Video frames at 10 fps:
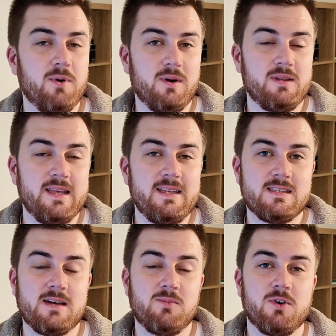But linked to
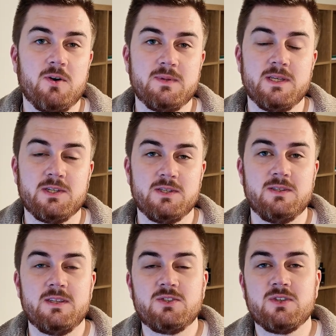that more competition,
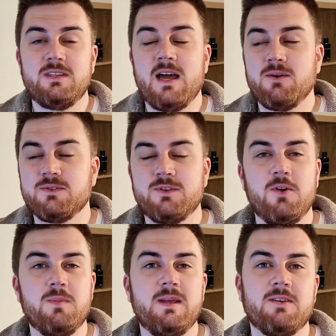there's just now
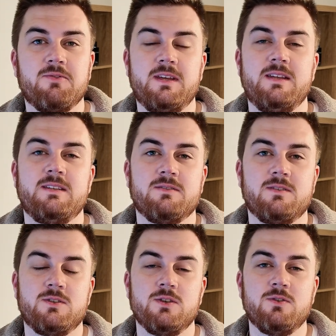so many different ETFs to
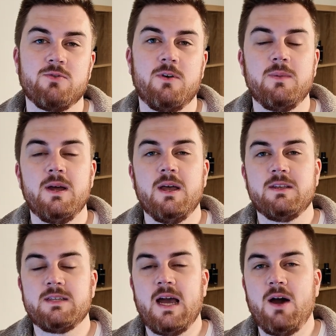choose from.
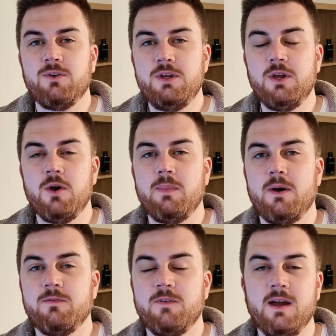So how do you go
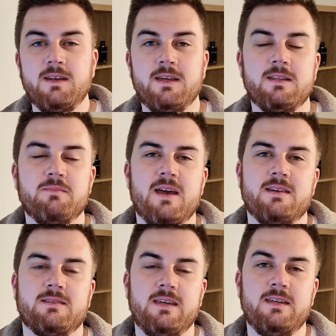about finding the
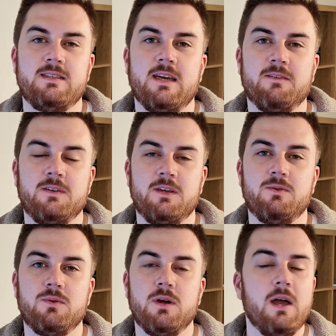best ETF for
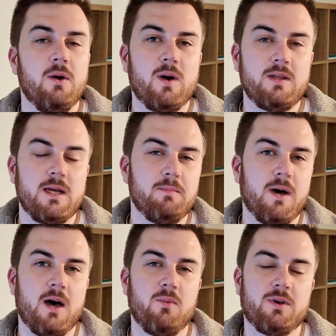you? Well, in
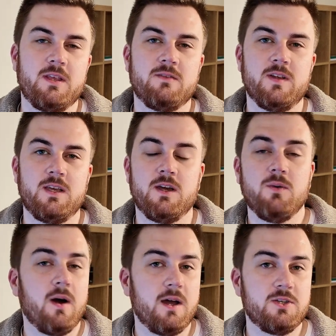part one of this
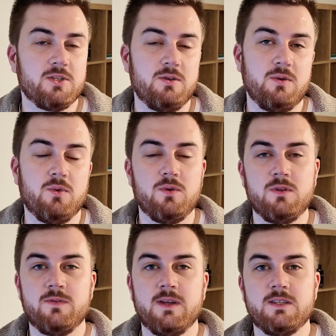video, I showed you all the
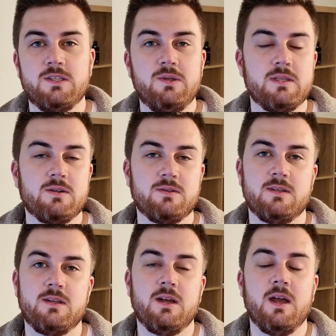things you need to
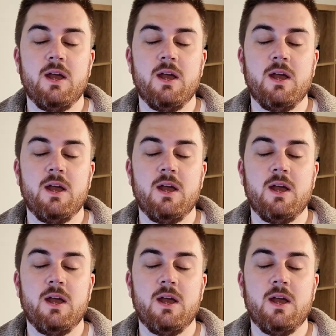consider